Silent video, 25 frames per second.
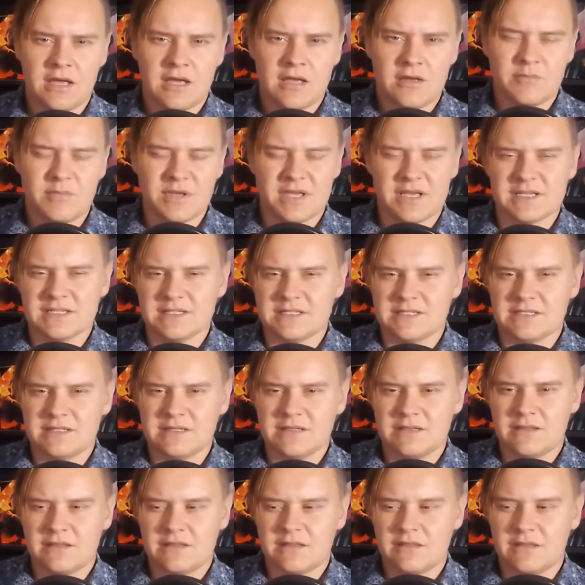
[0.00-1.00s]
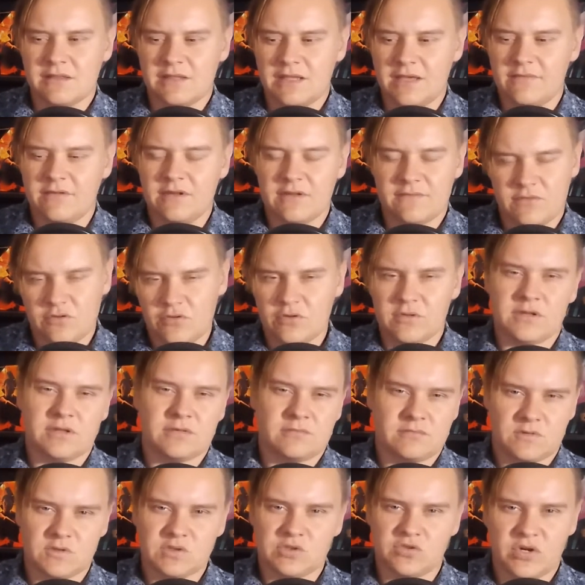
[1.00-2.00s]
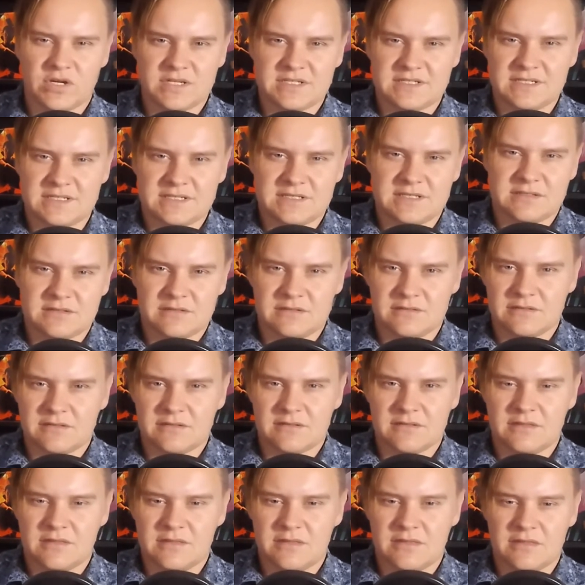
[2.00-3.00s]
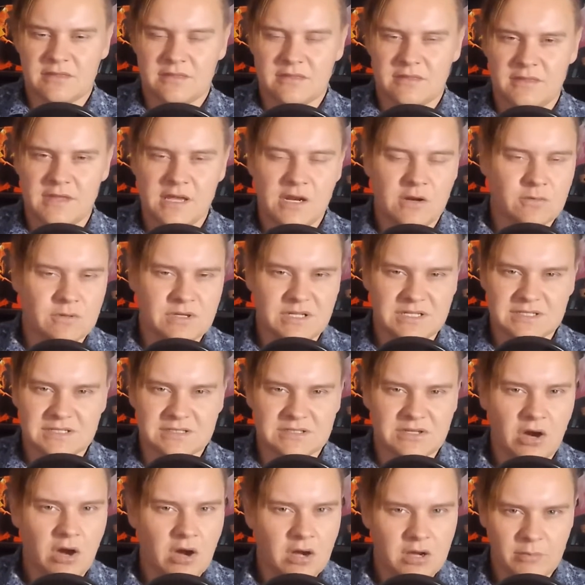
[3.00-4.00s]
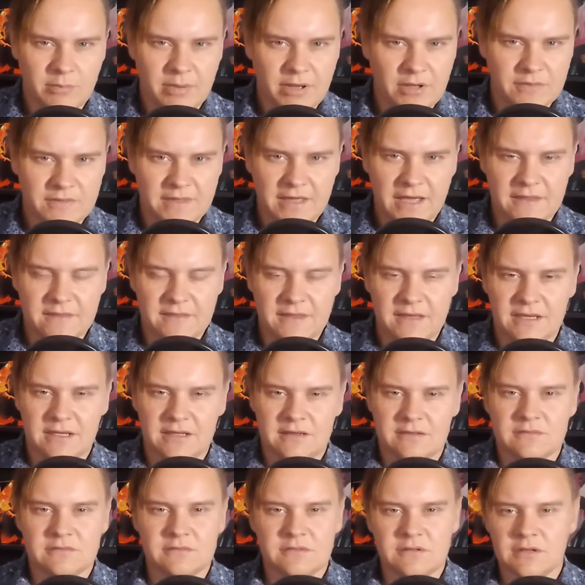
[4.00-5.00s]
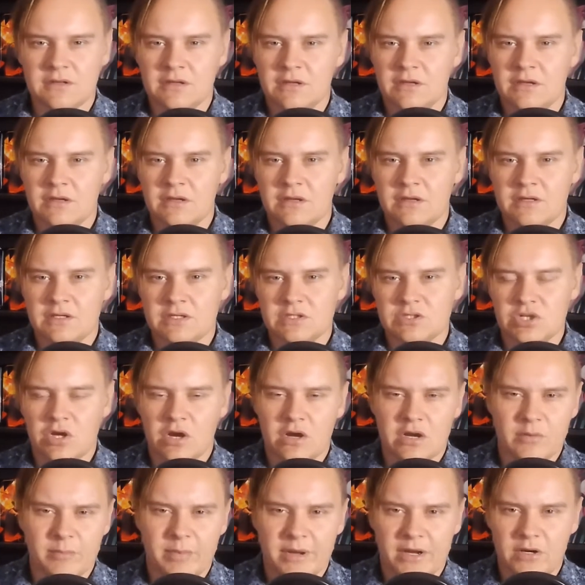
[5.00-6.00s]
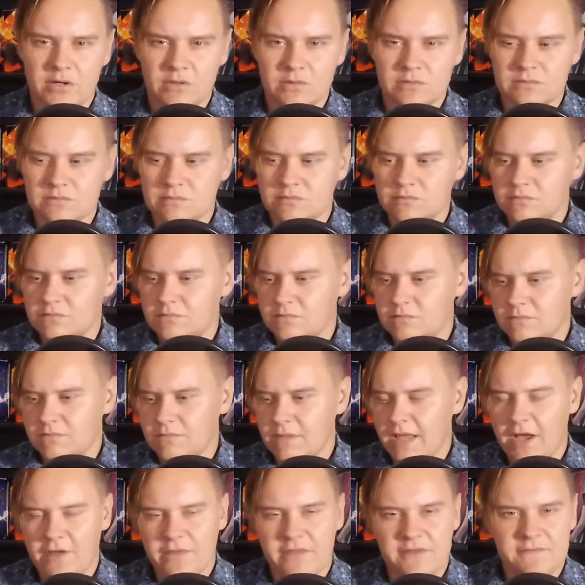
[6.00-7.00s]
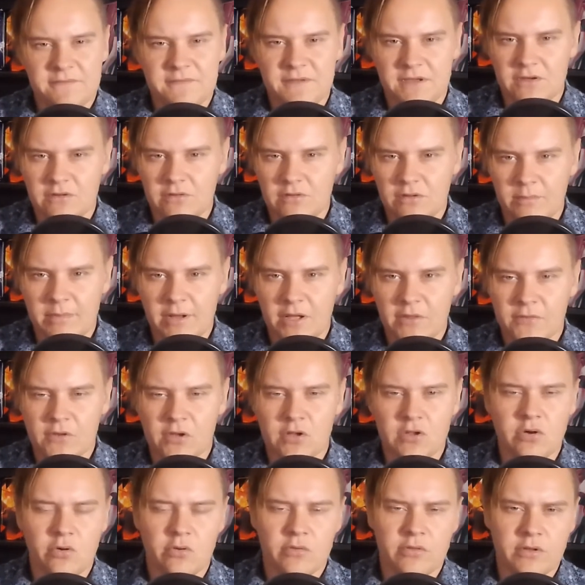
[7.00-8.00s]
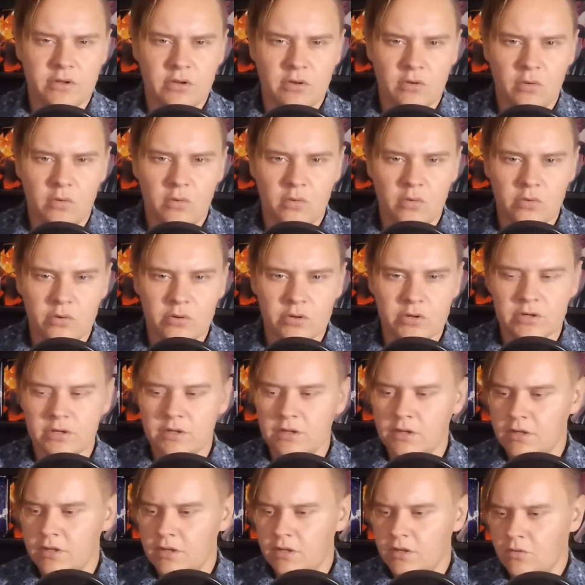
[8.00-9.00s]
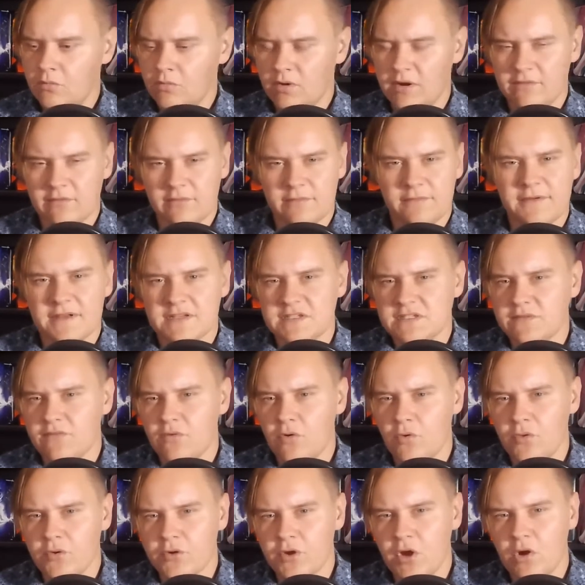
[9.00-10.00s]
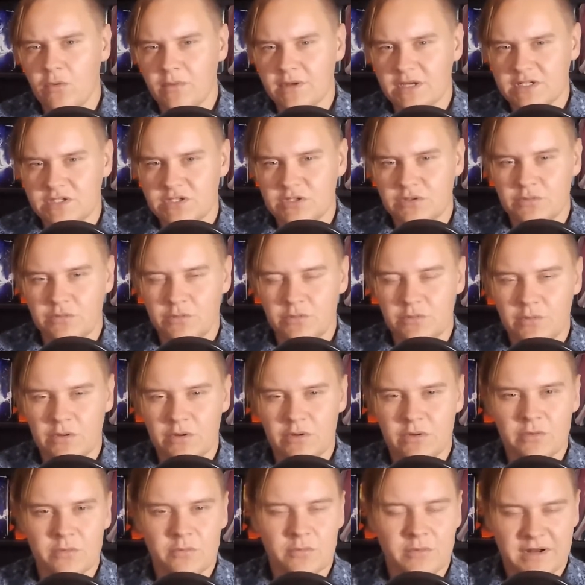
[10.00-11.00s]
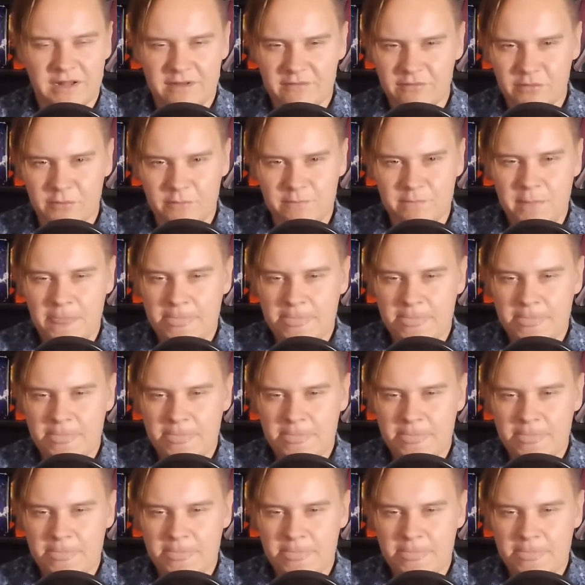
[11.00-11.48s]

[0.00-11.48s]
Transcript: because even if they're in the dresses, they don't need to talk about that. They can talk about how they feel about the clothing or whatever festival they're going to or whatever.